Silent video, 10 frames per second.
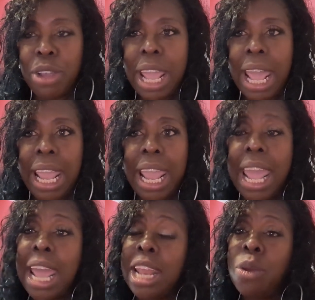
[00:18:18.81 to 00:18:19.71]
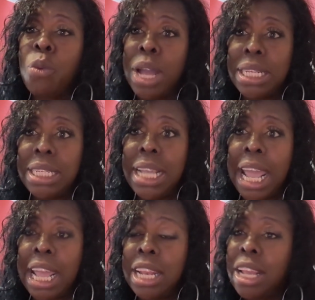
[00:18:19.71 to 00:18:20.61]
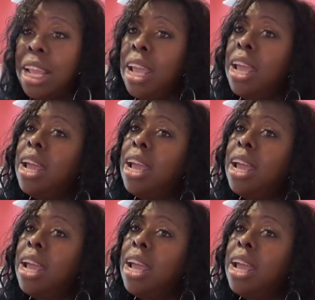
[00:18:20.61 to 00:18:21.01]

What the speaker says: okay? And once again,